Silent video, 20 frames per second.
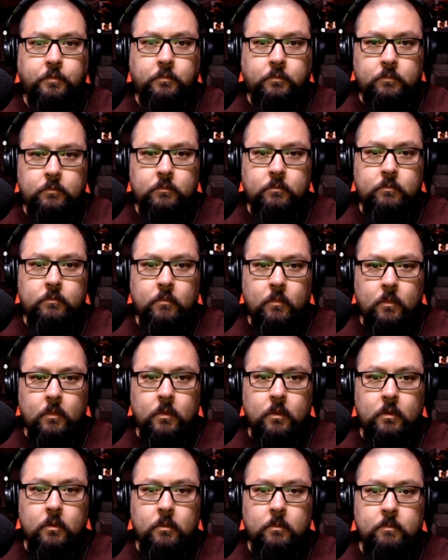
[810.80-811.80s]

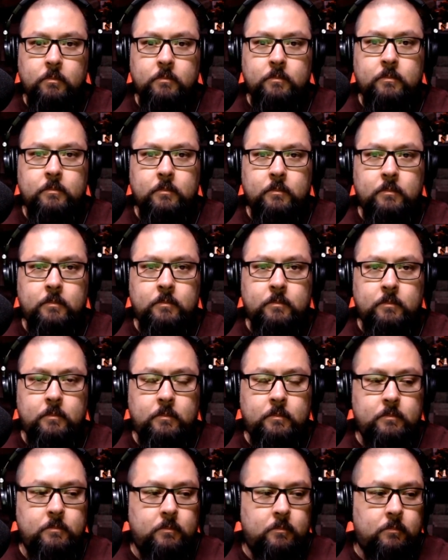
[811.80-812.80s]

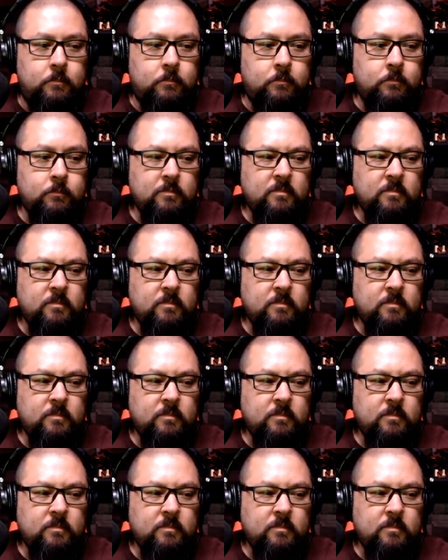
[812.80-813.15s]
The person shown says nothing.